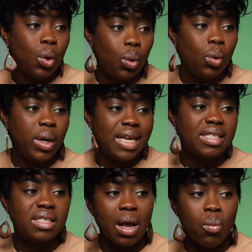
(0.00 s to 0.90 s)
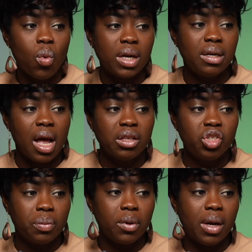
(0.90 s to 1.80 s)
who is someone
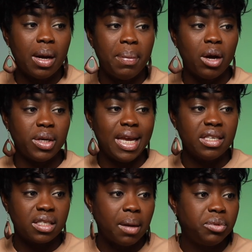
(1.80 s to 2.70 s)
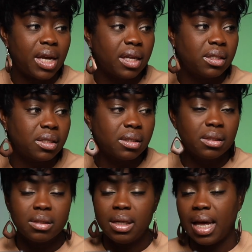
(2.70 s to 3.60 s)
knowledgeable about a subject,
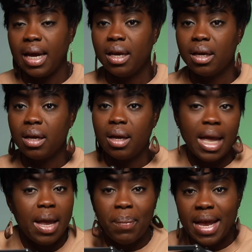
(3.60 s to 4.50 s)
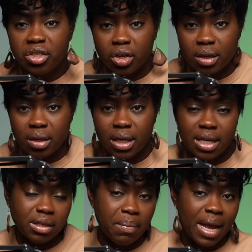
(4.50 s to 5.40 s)
like a painter
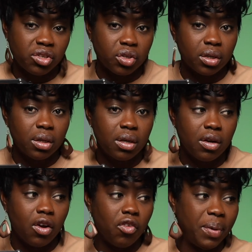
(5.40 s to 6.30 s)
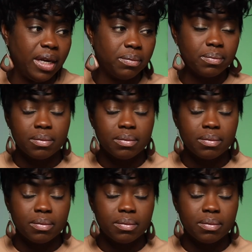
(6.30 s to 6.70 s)
is a master of paint.